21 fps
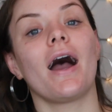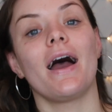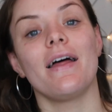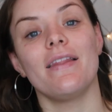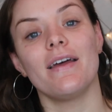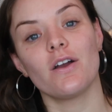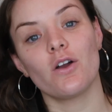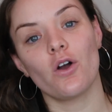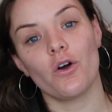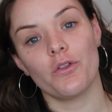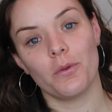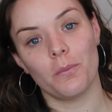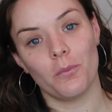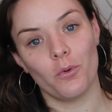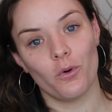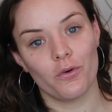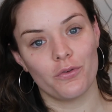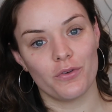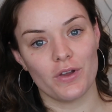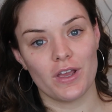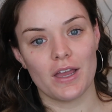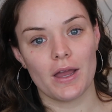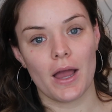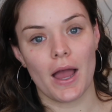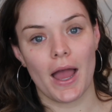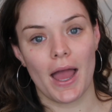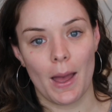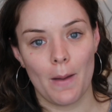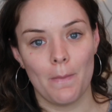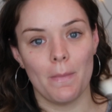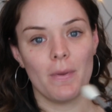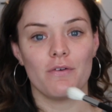I then got the Morphe
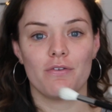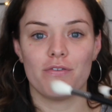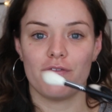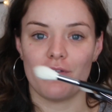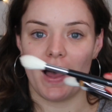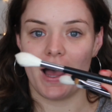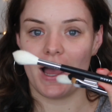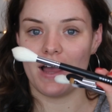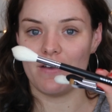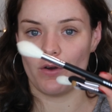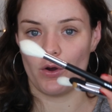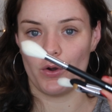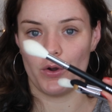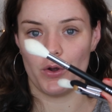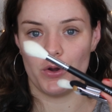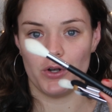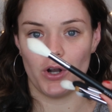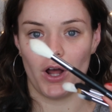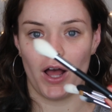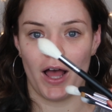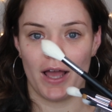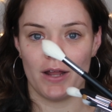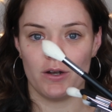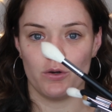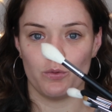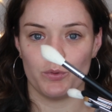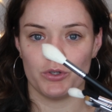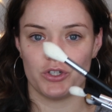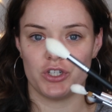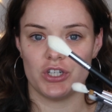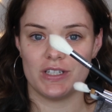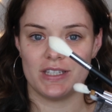
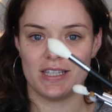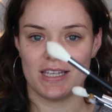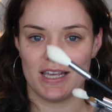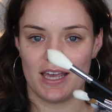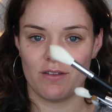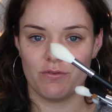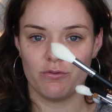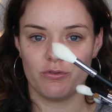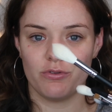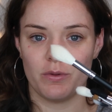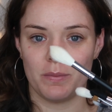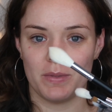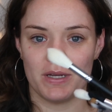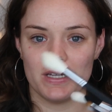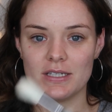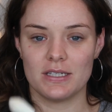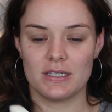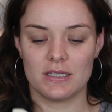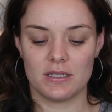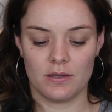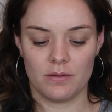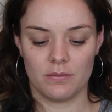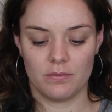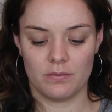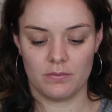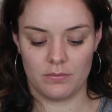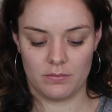M509, which is the infamous